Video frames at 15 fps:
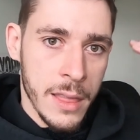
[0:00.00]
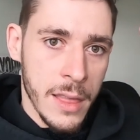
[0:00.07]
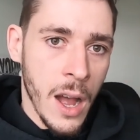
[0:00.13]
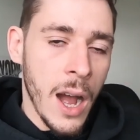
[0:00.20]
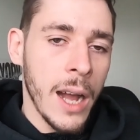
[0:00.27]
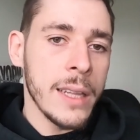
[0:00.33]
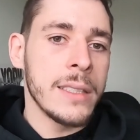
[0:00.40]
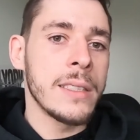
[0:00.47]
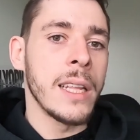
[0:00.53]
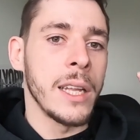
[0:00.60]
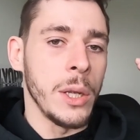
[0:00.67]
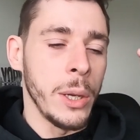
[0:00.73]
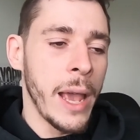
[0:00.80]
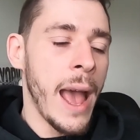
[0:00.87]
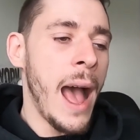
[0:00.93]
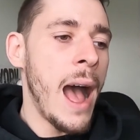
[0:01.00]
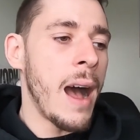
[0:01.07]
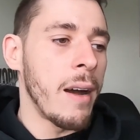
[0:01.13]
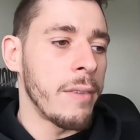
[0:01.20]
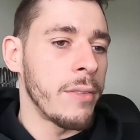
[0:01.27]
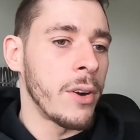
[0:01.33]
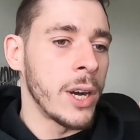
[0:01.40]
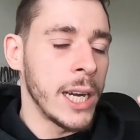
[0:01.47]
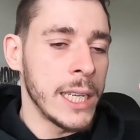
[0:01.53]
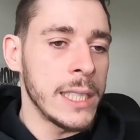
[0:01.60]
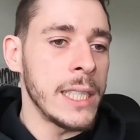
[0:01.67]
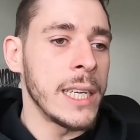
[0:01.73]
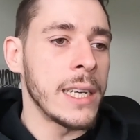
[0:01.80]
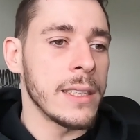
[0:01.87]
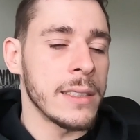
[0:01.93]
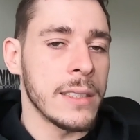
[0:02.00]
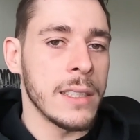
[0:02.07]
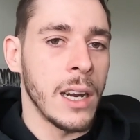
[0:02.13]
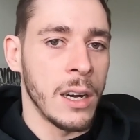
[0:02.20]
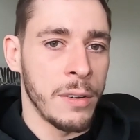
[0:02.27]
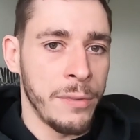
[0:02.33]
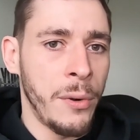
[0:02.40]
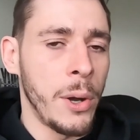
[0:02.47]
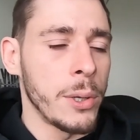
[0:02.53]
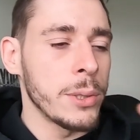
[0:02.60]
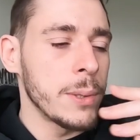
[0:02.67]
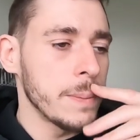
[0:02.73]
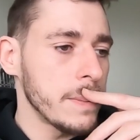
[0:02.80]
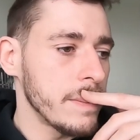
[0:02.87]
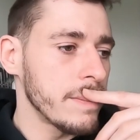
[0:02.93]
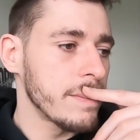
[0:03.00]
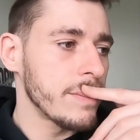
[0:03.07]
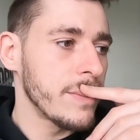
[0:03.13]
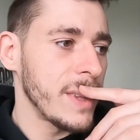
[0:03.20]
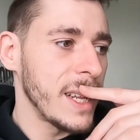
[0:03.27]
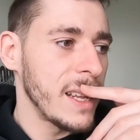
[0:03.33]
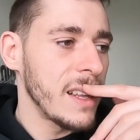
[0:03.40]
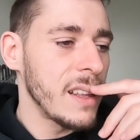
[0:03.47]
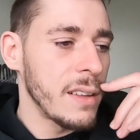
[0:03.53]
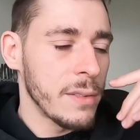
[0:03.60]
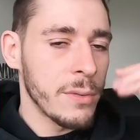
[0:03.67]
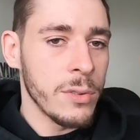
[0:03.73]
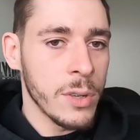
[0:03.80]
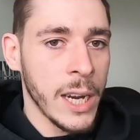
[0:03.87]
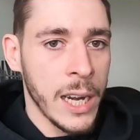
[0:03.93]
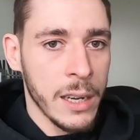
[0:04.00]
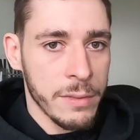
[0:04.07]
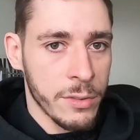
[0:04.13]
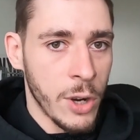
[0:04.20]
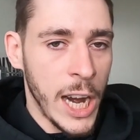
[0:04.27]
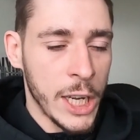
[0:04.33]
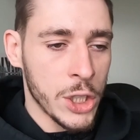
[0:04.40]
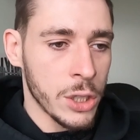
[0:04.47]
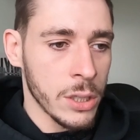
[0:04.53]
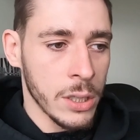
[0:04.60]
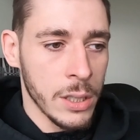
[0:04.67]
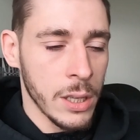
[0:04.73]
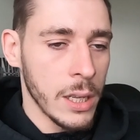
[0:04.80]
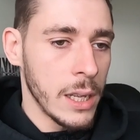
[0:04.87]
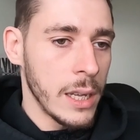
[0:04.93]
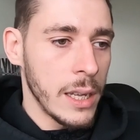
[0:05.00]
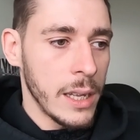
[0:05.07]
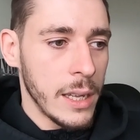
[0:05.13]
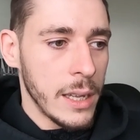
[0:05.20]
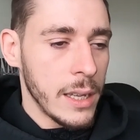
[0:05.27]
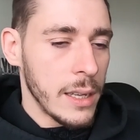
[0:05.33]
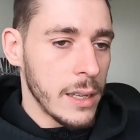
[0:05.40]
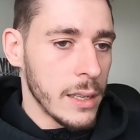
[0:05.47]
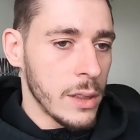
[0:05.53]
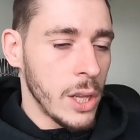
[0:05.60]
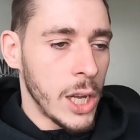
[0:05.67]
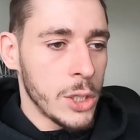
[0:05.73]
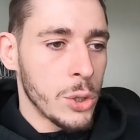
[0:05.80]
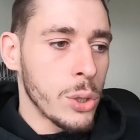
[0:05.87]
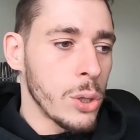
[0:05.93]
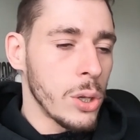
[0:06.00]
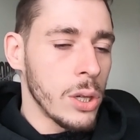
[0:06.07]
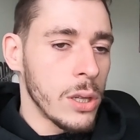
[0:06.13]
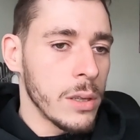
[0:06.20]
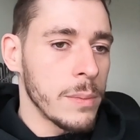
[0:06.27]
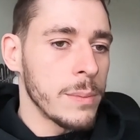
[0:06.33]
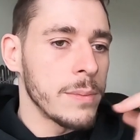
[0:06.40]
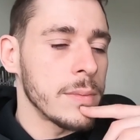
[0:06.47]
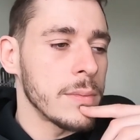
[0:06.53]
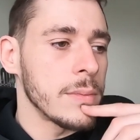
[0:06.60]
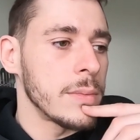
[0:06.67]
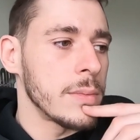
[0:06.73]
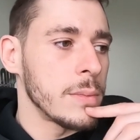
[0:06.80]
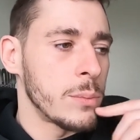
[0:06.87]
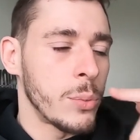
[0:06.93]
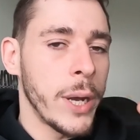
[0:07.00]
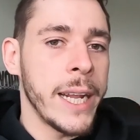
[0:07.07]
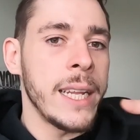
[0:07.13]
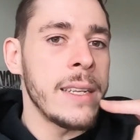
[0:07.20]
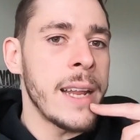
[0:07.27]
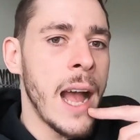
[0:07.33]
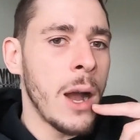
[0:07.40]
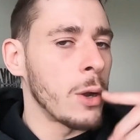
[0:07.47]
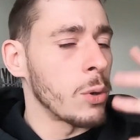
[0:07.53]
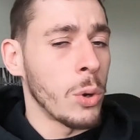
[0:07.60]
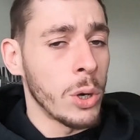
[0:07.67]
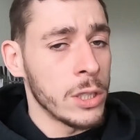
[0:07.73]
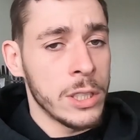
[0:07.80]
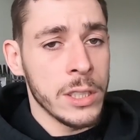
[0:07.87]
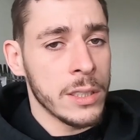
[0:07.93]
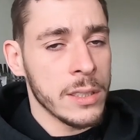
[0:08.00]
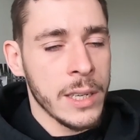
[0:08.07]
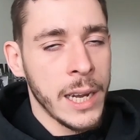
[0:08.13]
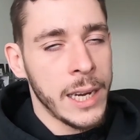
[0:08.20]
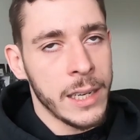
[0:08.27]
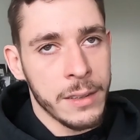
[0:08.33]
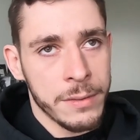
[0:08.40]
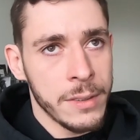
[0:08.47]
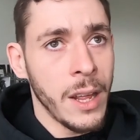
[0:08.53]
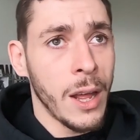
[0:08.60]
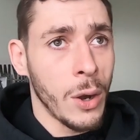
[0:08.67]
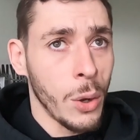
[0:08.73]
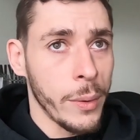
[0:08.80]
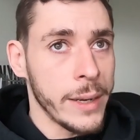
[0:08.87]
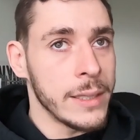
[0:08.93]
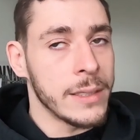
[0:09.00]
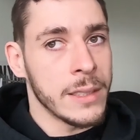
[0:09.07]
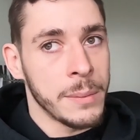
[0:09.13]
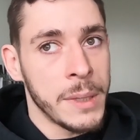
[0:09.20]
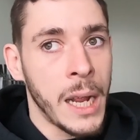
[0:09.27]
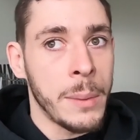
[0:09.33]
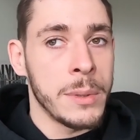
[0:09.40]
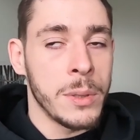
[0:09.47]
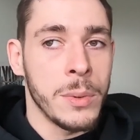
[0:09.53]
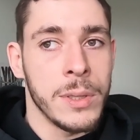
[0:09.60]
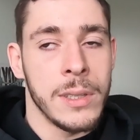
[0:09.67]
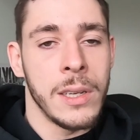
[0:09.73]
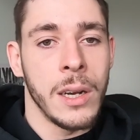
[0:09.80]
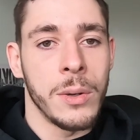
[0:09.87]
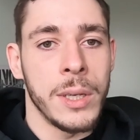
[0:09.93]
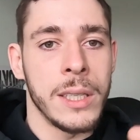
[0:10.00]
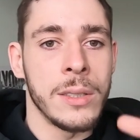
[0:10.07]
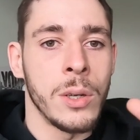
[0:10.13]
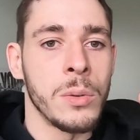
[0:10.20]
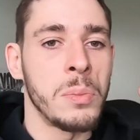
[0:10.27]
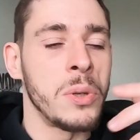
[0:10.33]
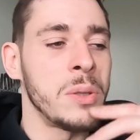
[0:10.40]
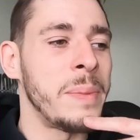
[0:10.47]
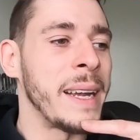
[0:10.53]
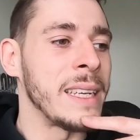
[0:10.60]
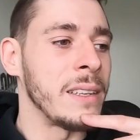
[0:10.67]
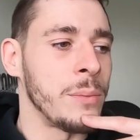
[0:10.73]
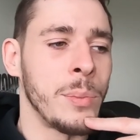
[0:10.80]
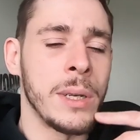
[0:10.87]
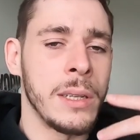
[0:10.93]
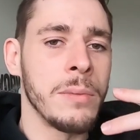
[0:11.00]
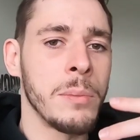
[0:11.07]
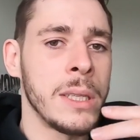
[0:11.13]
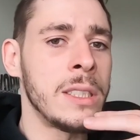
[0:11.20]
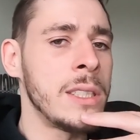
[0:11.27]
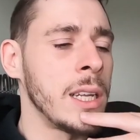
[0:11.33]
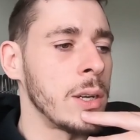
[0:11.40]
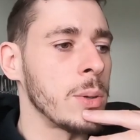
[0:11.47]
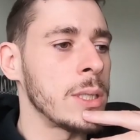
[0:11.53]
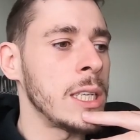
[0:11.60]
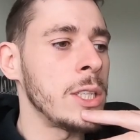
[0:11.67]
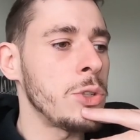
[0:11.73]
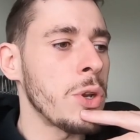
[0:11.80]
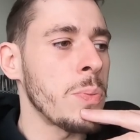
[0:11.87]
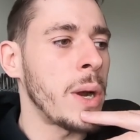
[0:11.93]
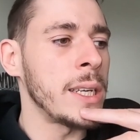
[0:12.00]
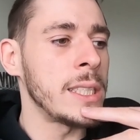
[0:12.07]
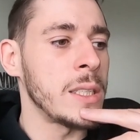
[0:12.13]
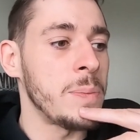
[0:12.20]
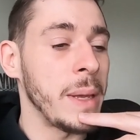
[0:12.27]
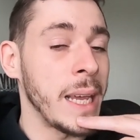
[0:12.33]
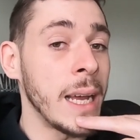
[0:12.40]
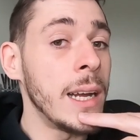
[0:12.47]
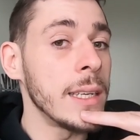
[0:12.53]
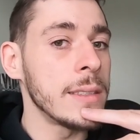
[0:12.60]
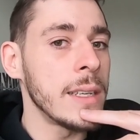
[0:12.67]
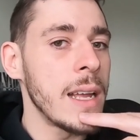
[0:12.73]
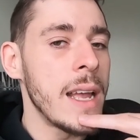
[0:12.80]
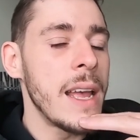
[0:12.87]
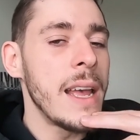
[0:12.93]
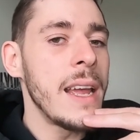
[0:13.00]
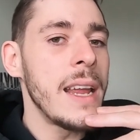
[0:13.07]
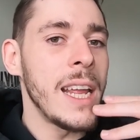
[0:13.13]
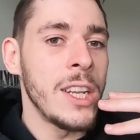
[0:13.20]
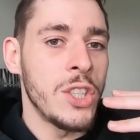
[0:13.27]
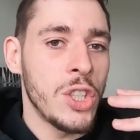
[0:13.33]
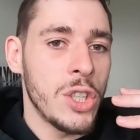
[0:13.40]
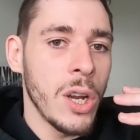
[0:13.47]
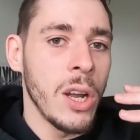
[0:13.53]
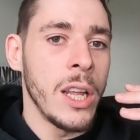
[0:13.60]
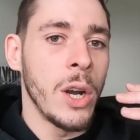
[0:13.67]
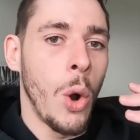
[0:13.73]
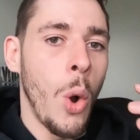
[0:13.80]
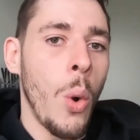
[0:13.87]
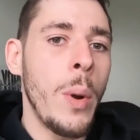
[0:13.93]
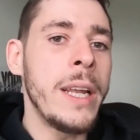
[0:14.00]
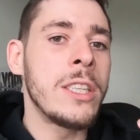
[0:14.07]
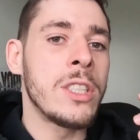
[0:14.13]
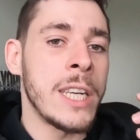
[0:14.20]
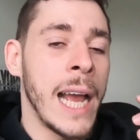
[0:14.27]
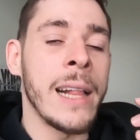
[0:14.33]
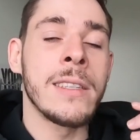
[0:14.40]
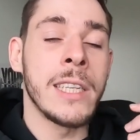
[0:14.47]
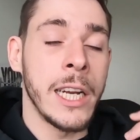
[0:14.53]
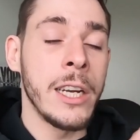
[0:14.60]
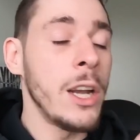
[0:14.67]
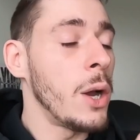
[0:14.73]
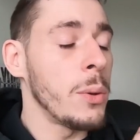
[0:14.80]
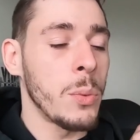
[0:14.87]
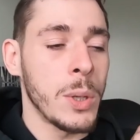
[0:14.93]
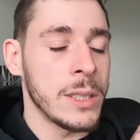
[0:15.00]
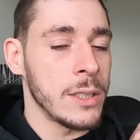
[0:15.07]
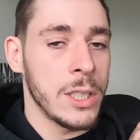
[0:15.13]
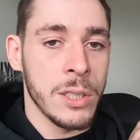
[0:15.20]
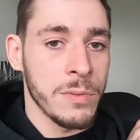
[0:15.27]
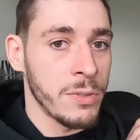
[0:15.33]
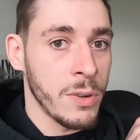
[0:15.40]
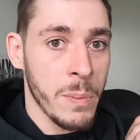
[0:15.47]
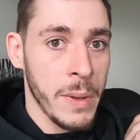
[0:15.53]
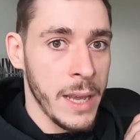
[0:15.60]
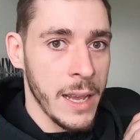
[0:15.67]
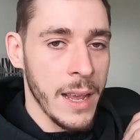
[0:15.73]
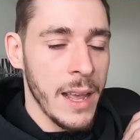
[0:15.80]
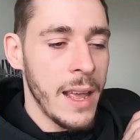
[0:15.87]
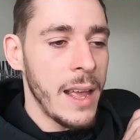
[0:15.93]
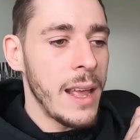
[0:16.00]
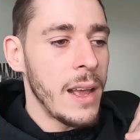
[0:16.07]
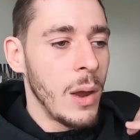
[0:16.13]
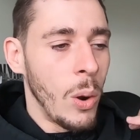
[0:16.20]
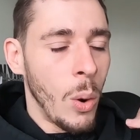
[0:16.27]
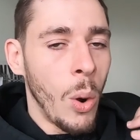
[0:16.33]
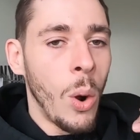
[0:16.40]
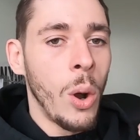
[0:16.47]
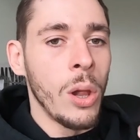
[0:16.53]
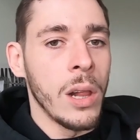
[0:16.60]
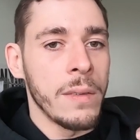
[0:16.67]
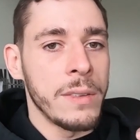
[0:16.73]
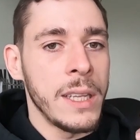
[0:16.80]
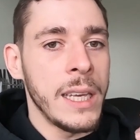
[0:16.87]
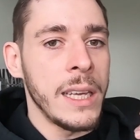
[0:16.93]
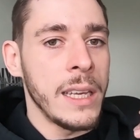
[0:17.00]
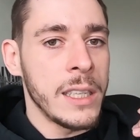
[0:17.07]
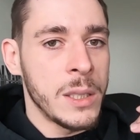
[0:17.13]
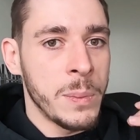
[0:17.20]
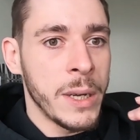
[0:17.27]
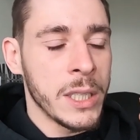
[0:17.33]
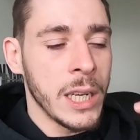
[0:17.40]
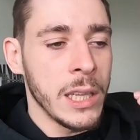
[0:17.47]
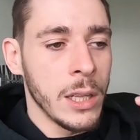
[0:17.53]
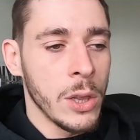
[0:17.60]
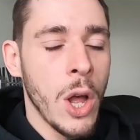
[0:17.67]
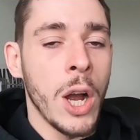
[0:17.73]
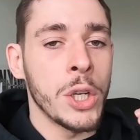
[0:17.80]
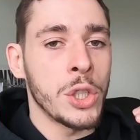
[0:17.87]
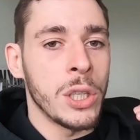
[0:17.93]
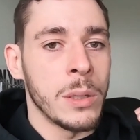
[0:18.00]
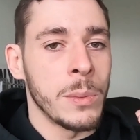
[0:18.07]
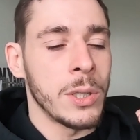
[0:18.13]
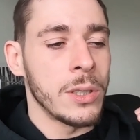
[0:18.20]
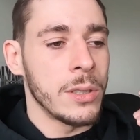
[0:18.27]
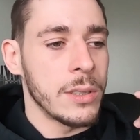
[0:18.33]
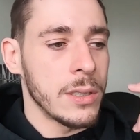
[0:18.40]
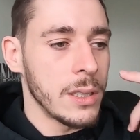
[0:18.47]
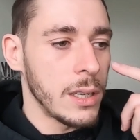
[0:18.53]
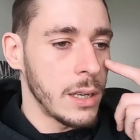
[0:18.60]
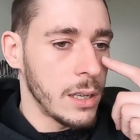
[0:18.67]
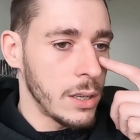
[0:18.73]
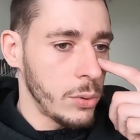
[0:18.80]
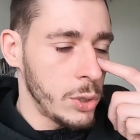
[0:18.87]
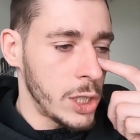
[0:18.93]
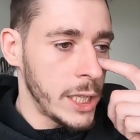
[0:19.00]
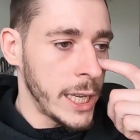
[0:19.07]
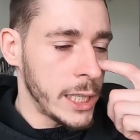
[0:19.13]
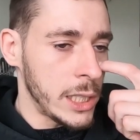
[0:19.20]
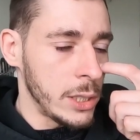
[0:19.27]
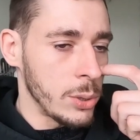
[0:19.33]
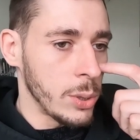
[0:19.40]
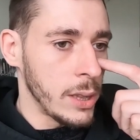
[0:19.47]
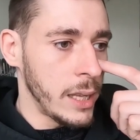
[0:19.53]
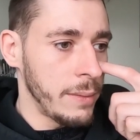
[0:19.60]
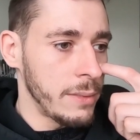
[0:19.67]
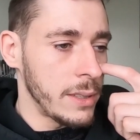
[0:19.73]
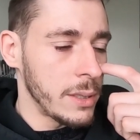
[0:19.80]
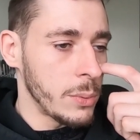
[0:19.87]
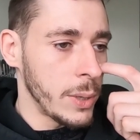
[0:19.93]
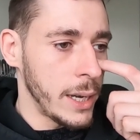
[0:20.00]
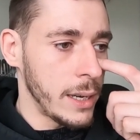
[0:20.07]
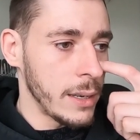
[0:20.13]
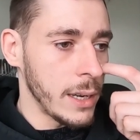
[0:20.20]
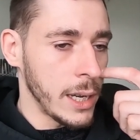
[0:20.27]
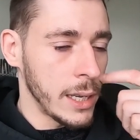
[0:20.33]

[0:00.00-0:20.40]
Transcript: thoughts that you have or ideas are false through kind of rational, logical breaking down, or just kind of not always. Sometimes it was you know his own perspective, but but still, it was an interesting process because it it always challenged. And I know it wasn't just for me all of the, especially the long termers, uh, Uchideshis who lived with,